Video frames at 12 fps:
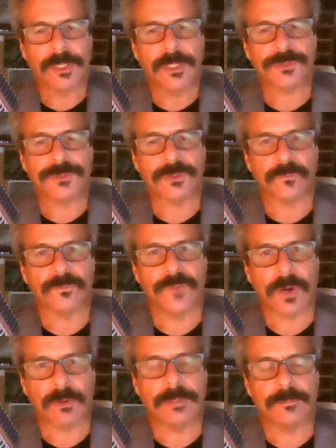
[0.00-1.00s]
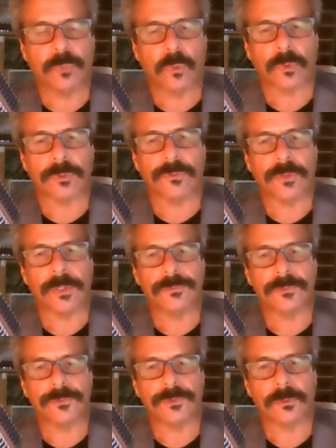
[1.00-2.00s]
is a very important thing
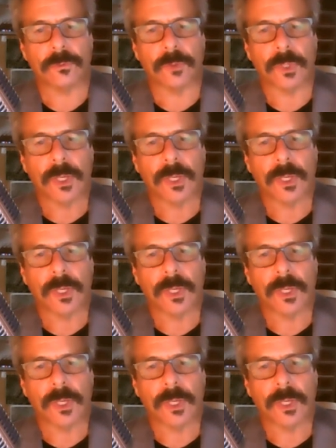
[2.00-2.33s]
to do.